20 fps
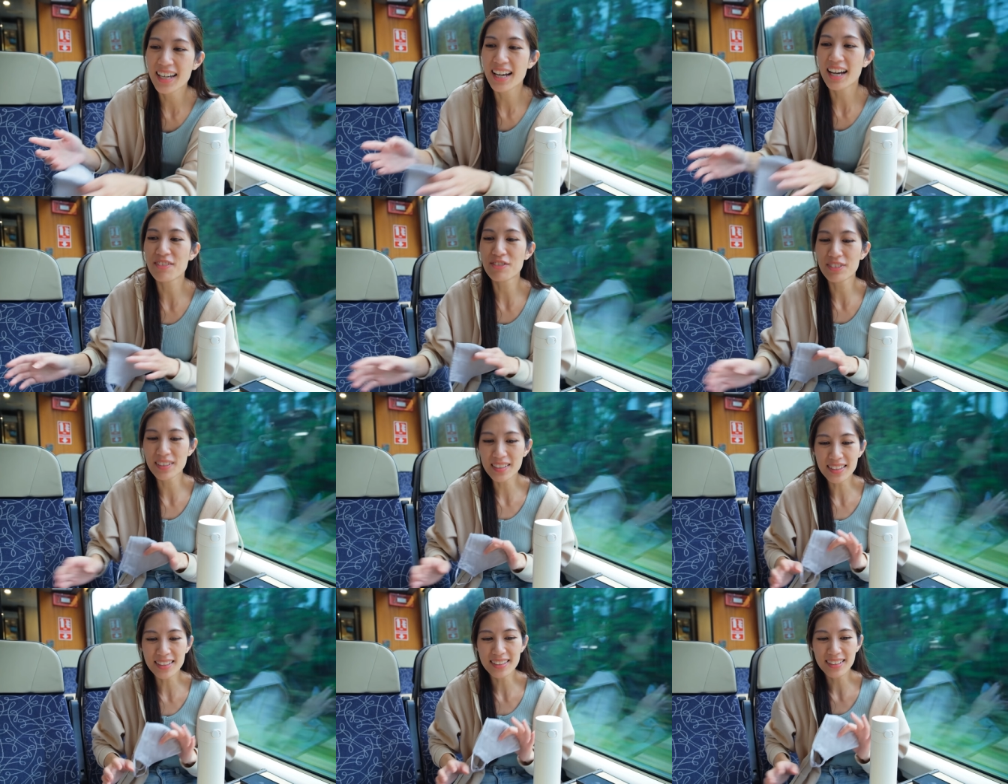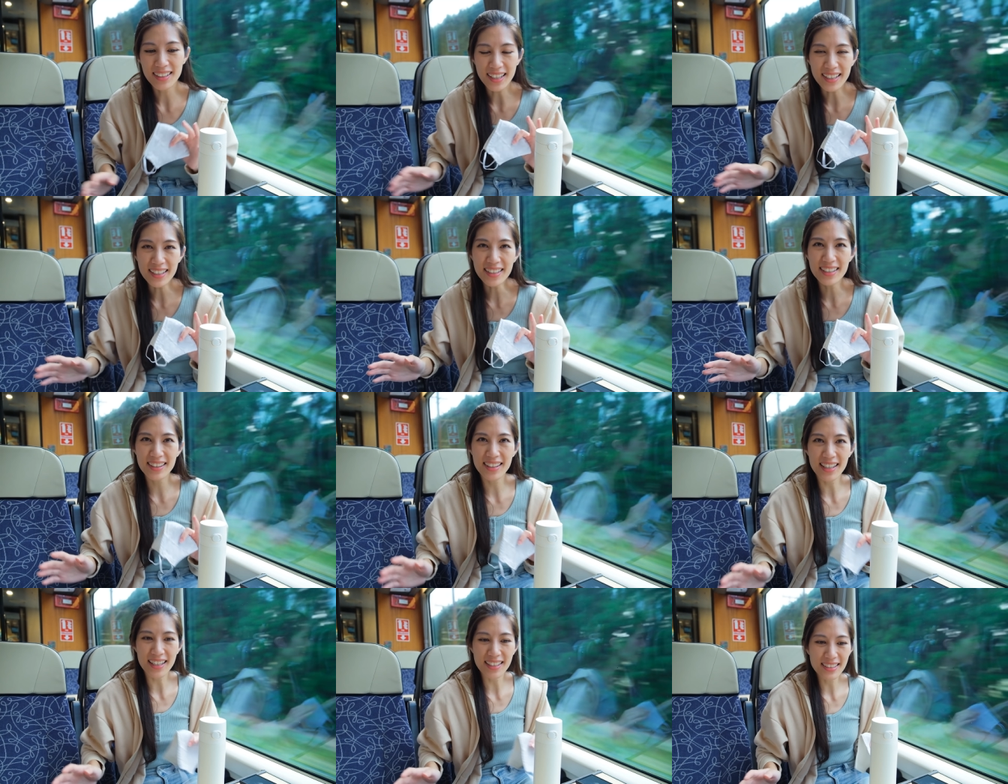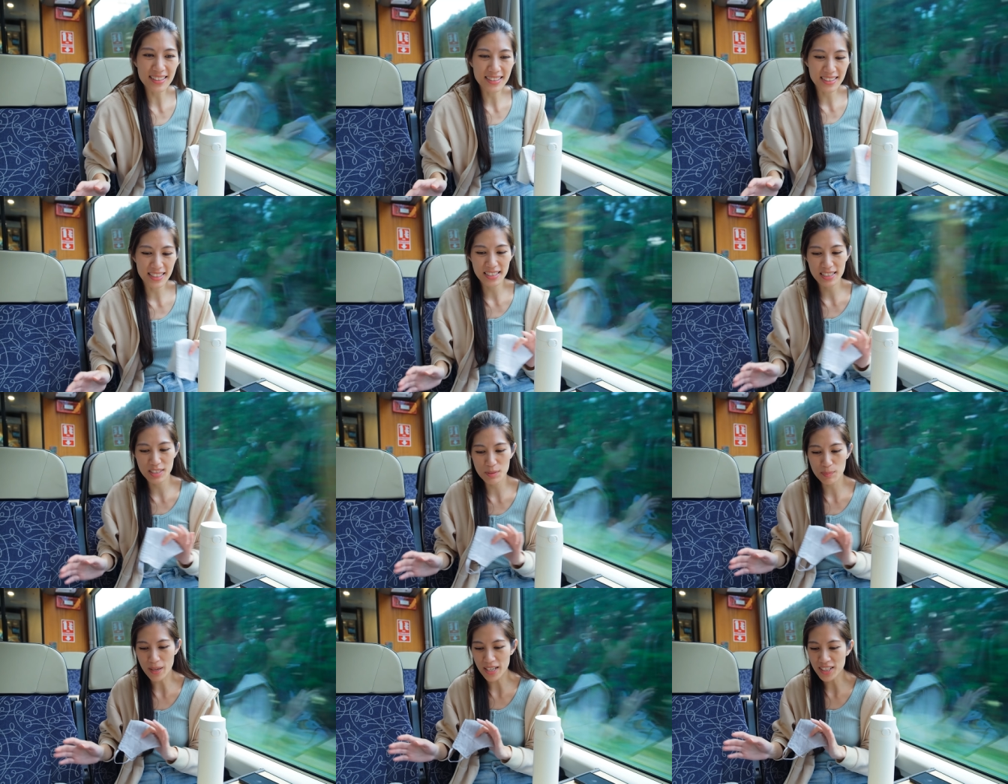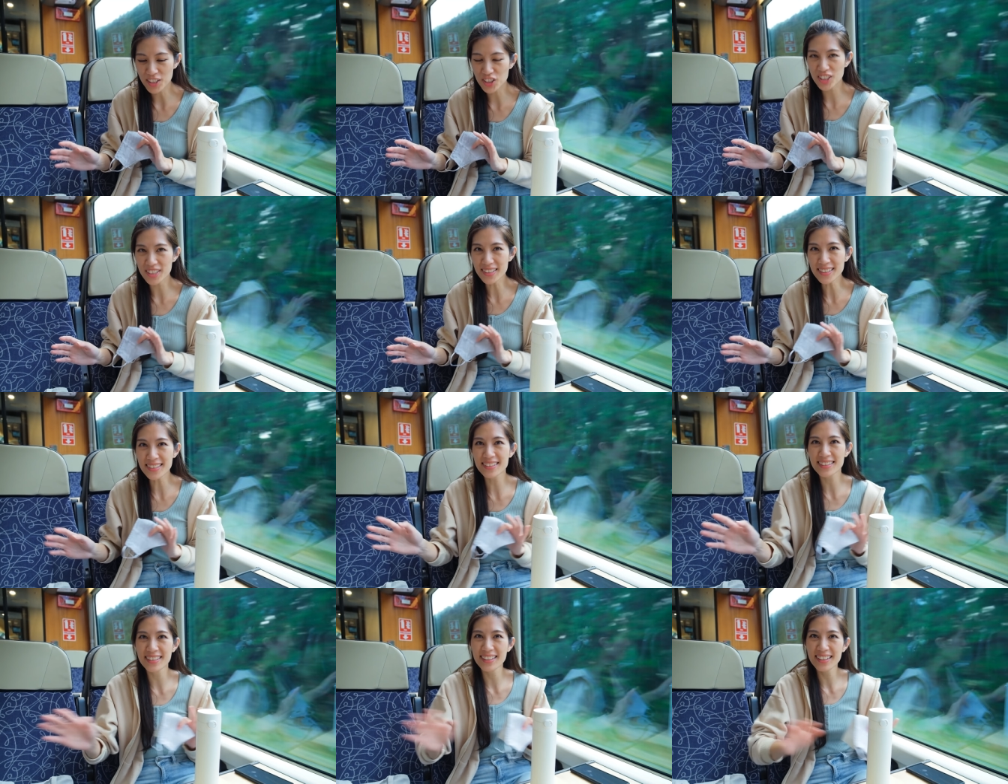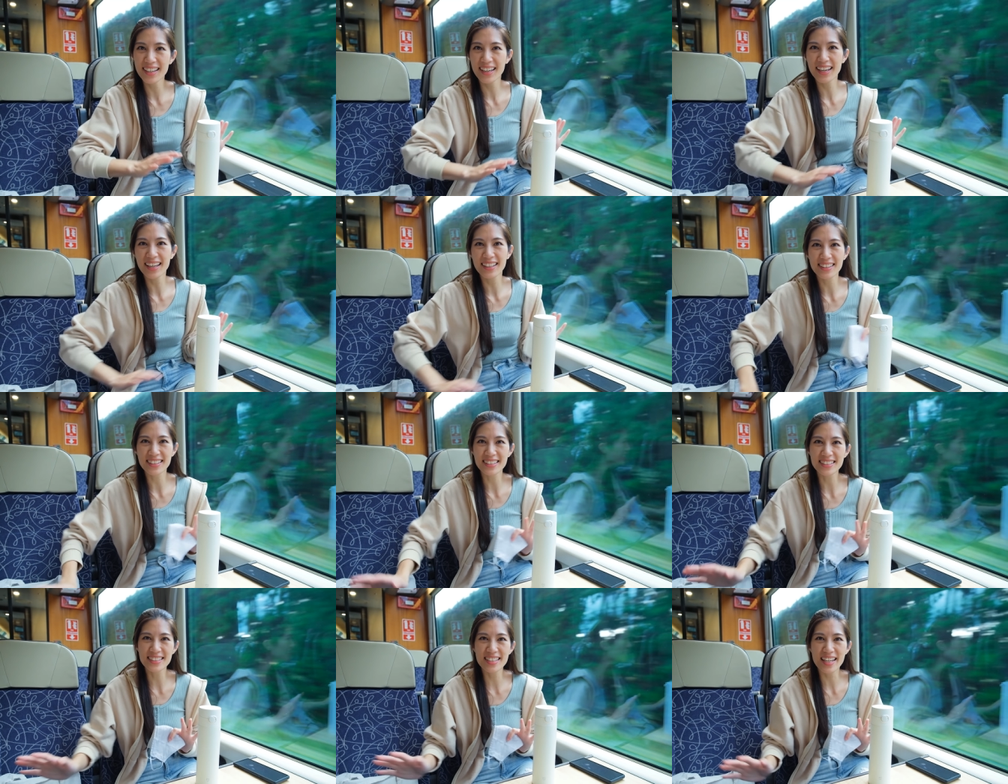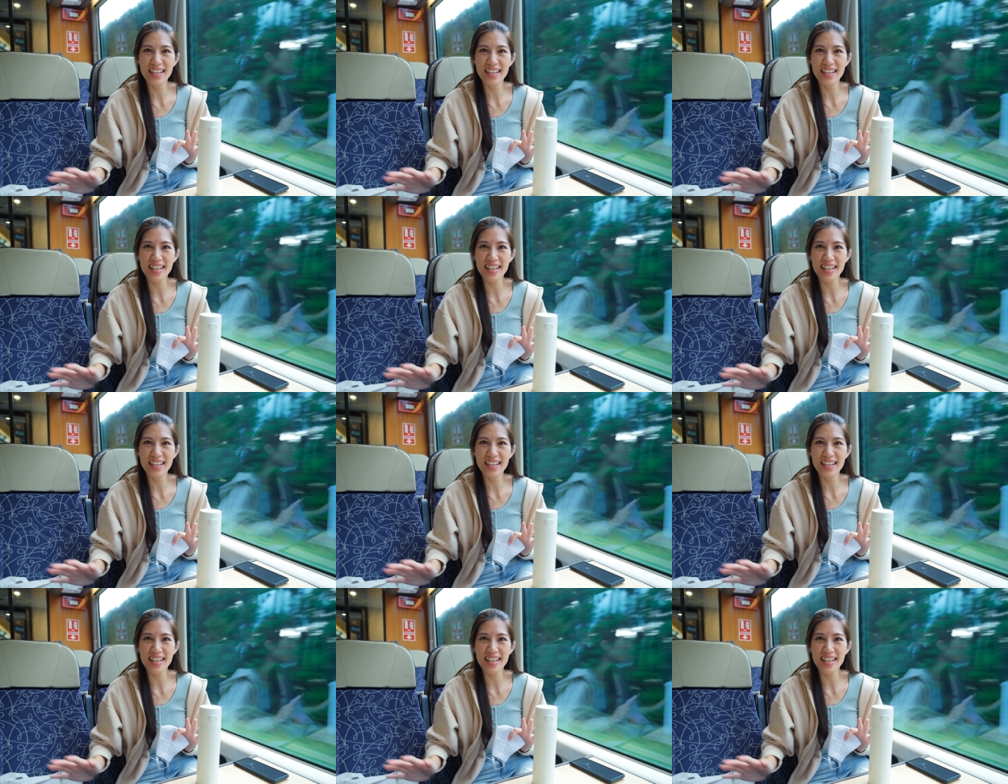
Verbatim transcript: I really like that it's spacious at these